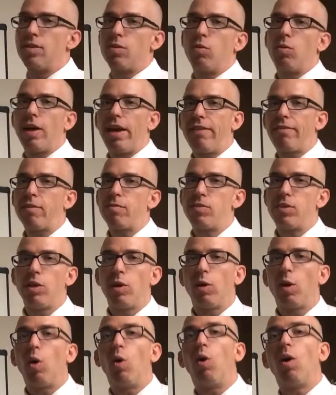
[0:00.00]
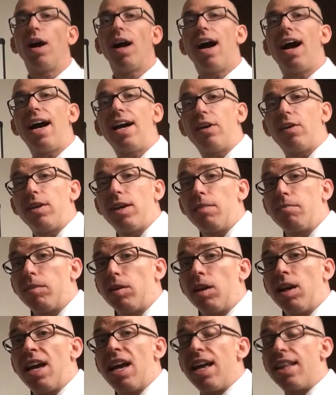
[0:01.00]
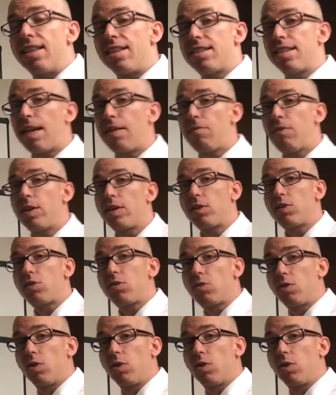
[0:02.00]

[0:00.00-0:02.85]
is away from zero or a higher number. And the same thing is